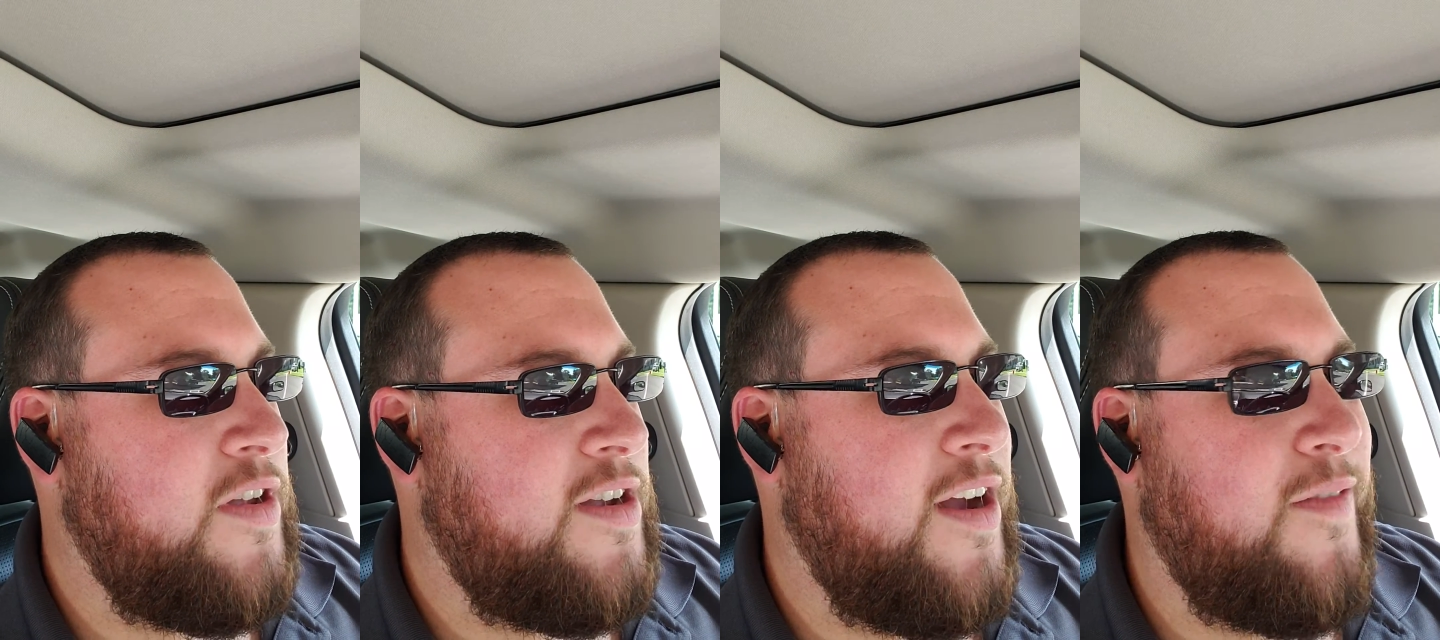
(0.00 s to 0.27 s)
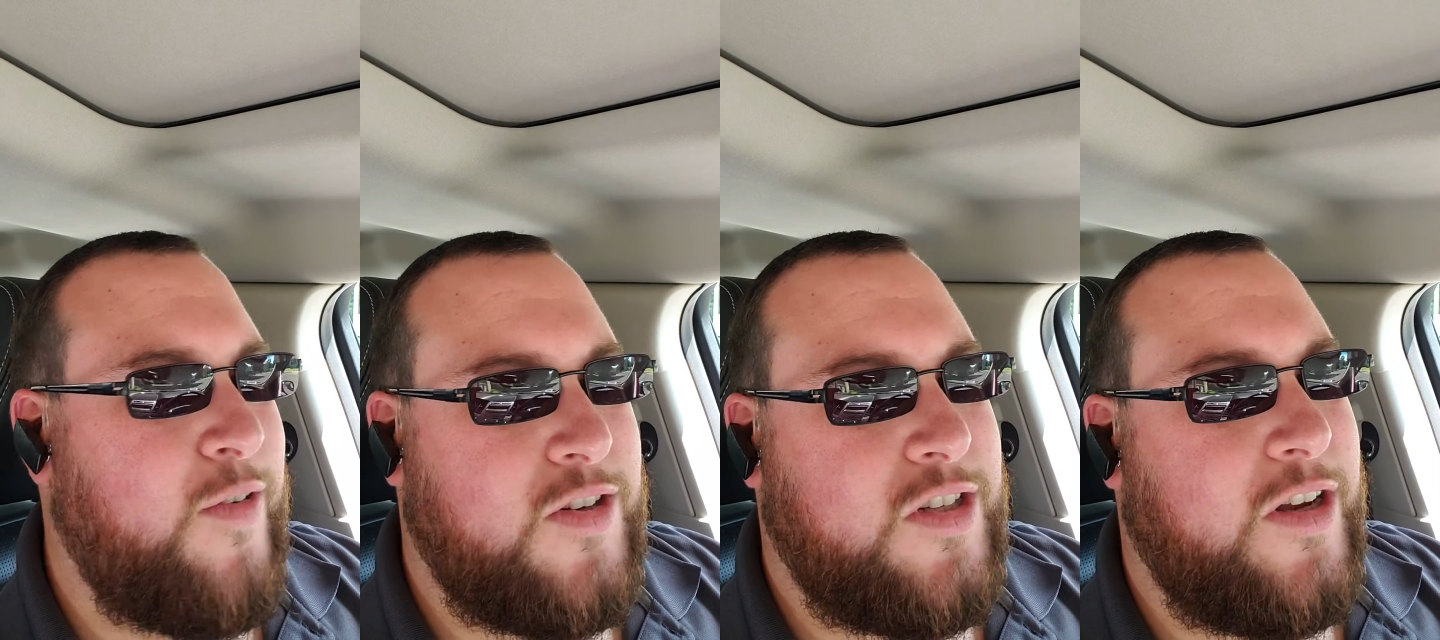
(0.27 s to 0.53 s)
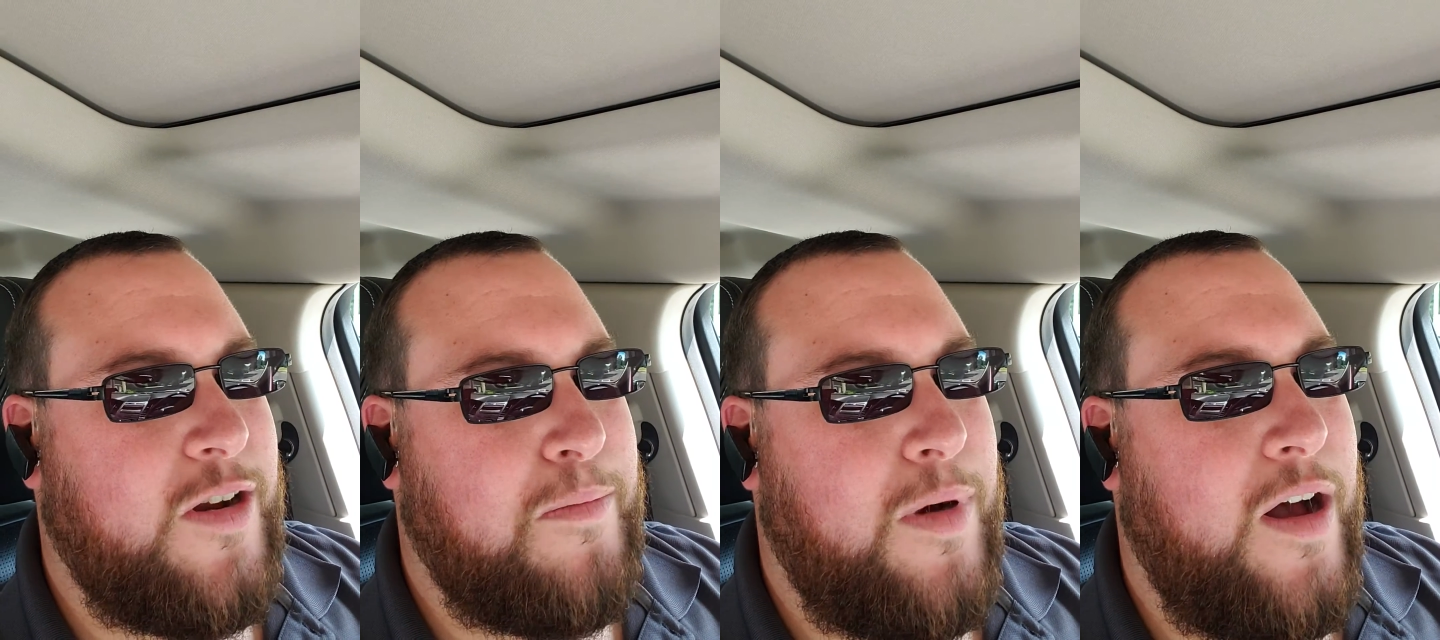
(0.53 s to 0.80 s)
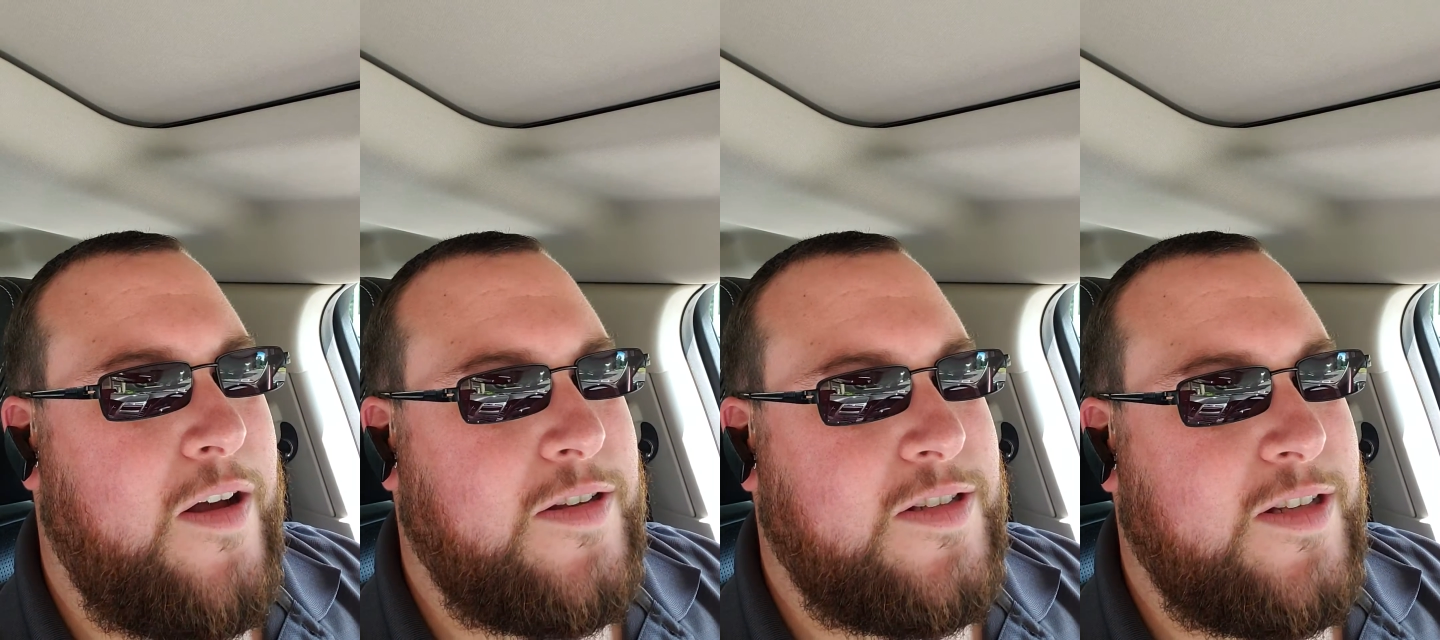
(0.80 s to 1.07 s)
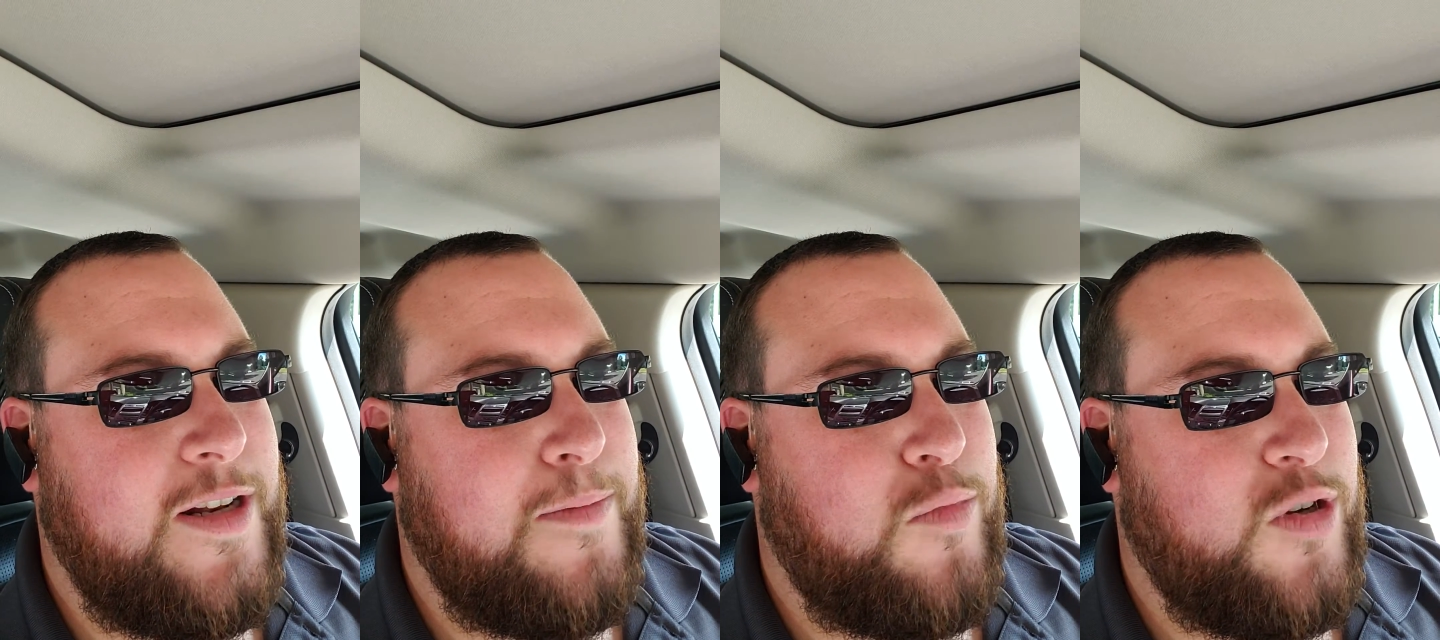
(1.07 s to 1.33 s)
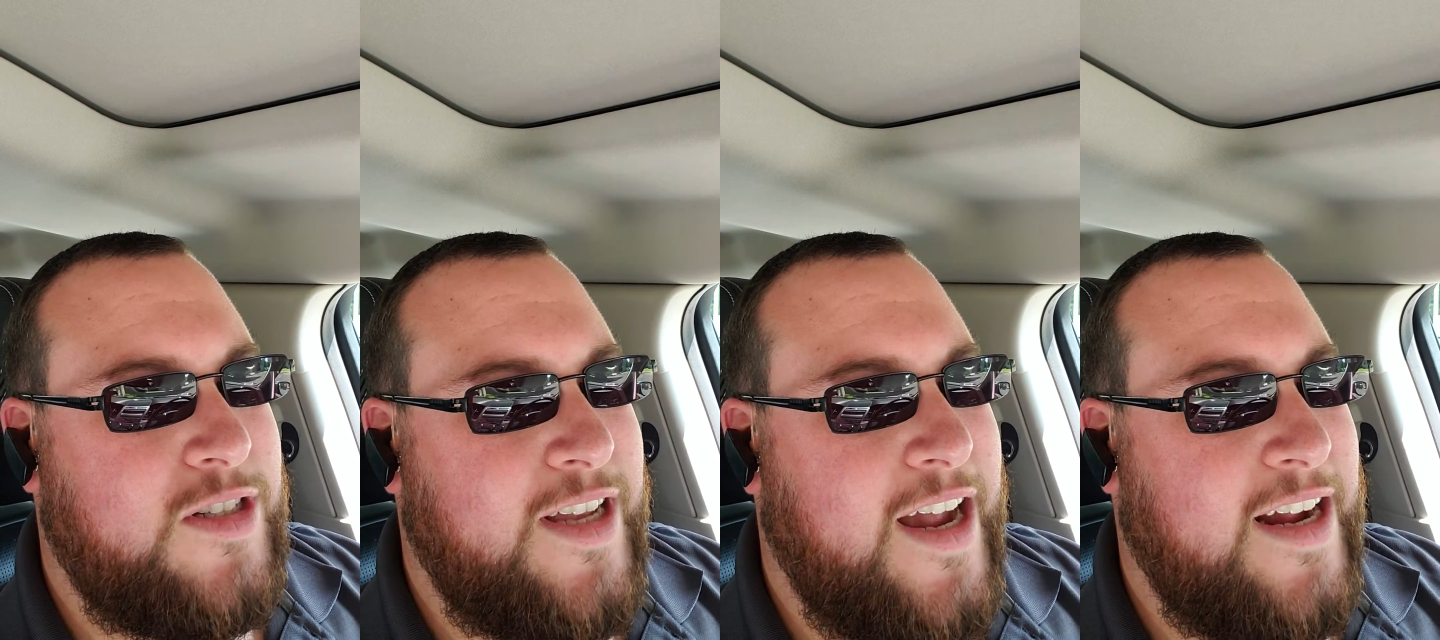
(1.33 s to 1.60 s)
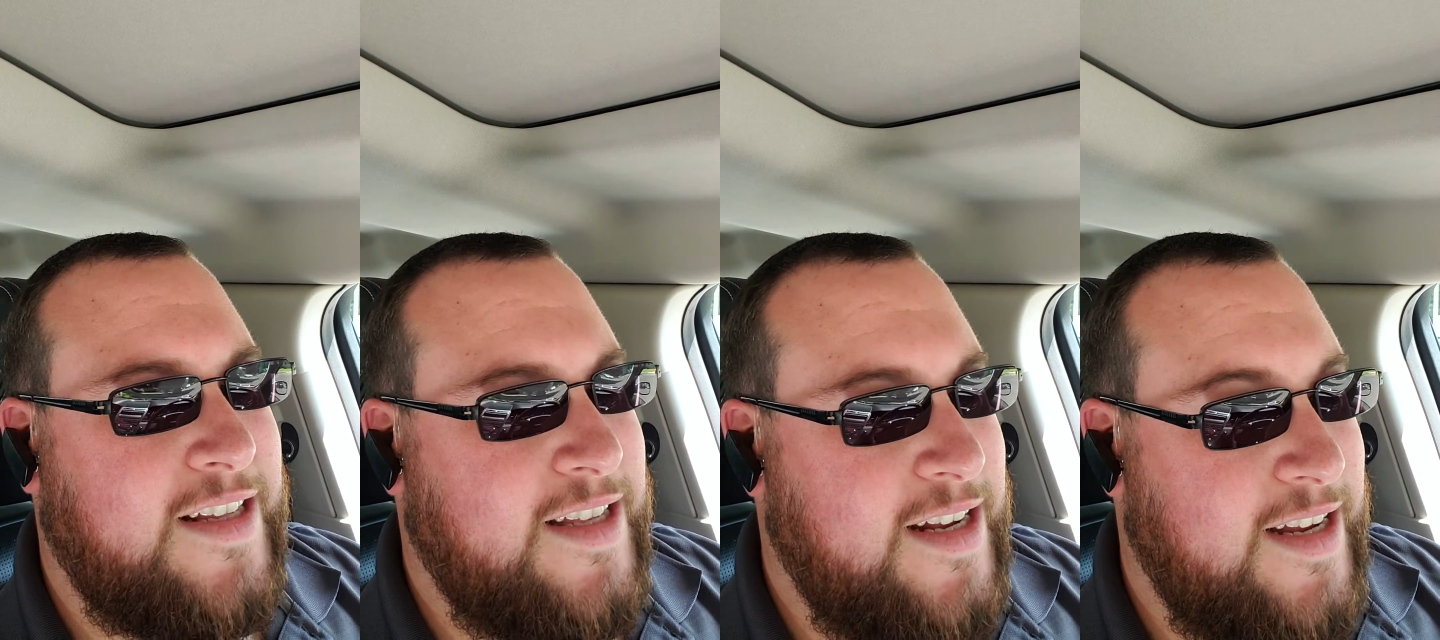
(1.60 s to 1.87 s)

coverage on your policy to protect it